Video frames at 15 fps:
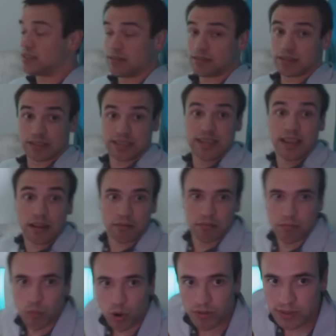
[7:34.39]

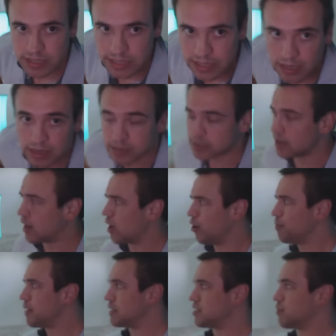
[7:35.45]
cyan, more of a cyan tint.
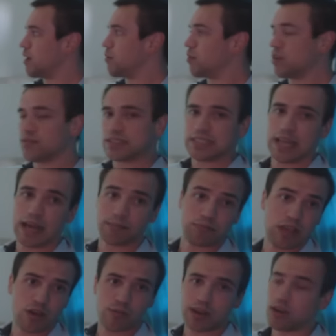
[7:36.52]
I hope that's the right word. If it's
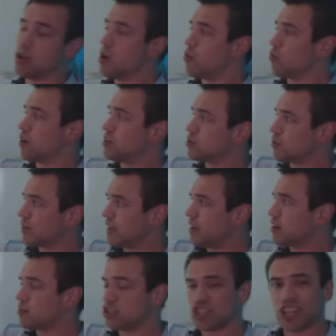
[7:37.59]
not, oh well. Whereas over
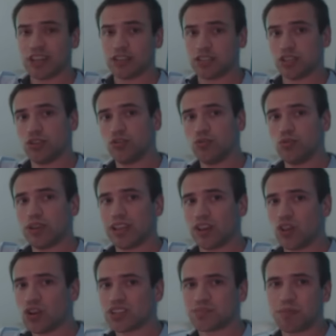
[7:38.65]
here on Gen 2,
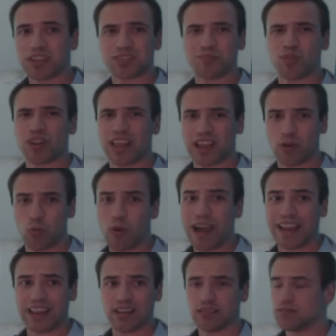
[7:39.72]
it looks much more like a
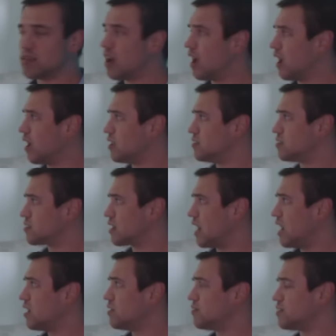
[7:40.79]
white. It's
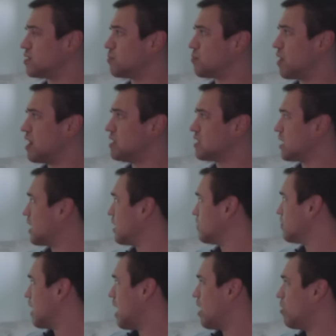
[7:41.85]
kind of
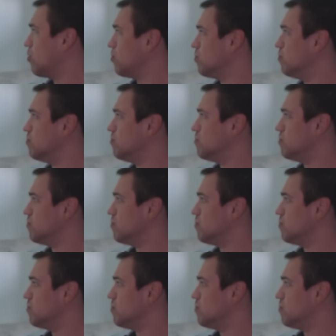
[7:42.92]
surprising how